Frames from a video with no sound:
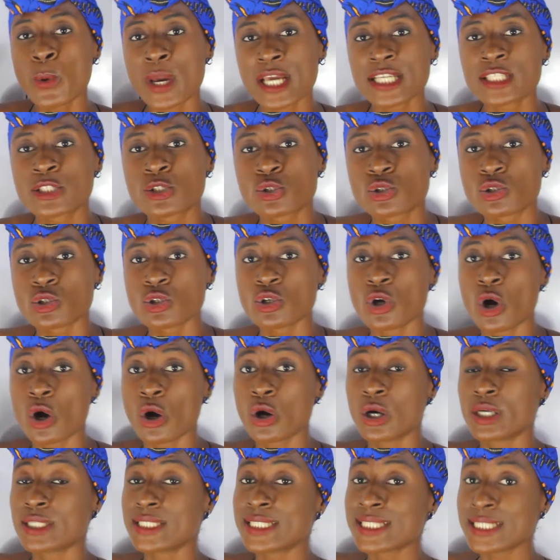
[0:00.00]
waist to
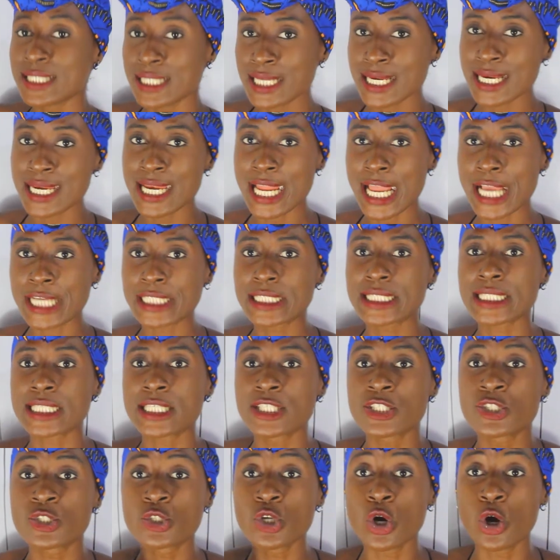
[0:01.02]
your knee length
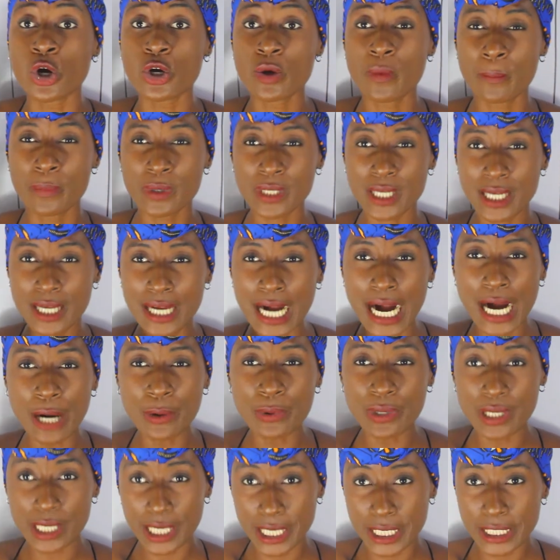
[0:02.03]
is your
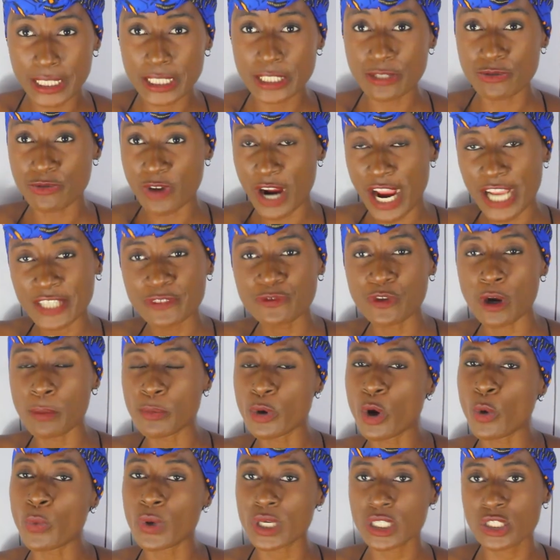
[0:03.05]
gown length, right? From
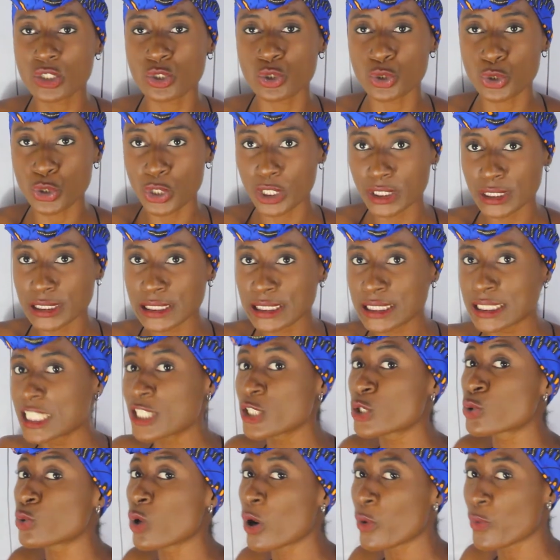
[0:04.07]
your waist to your knee,
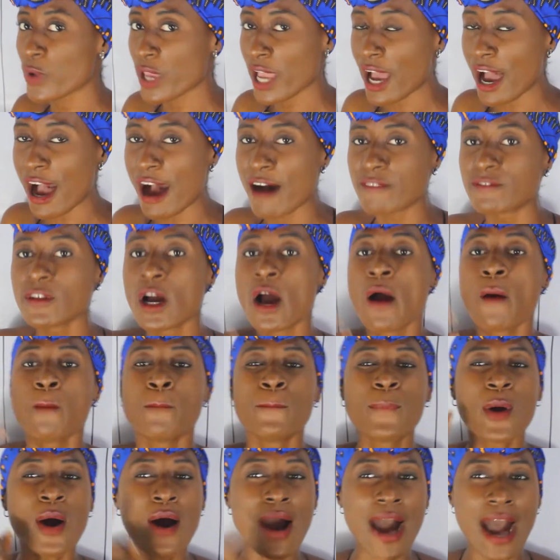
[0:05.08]
this is what we have.
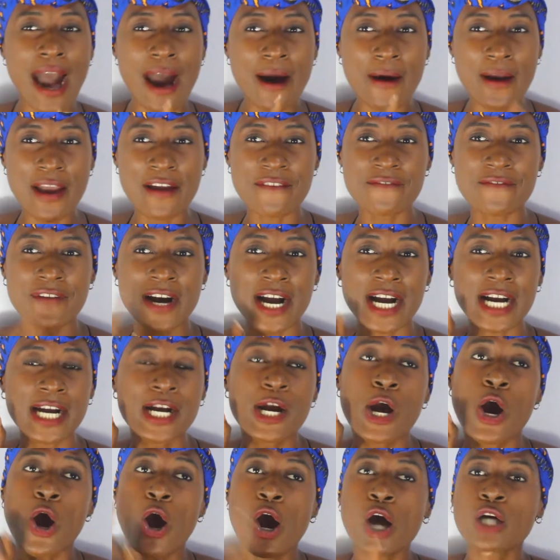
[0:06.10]
But however,
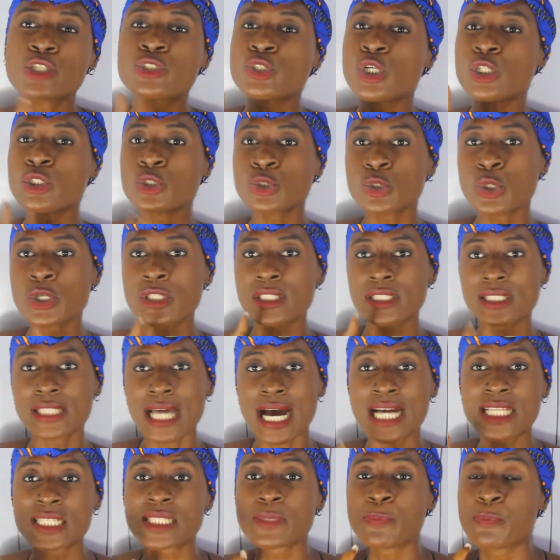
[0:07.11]
also note
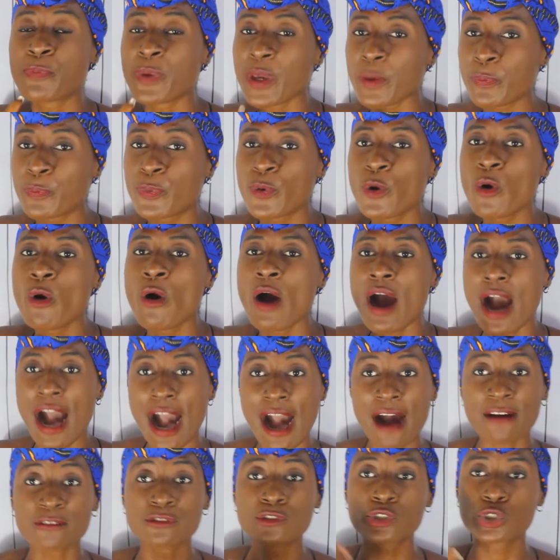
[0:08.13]
that people
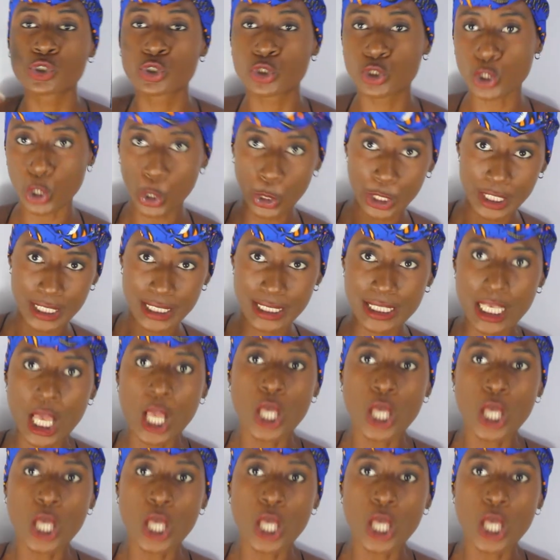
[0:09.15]
have choice.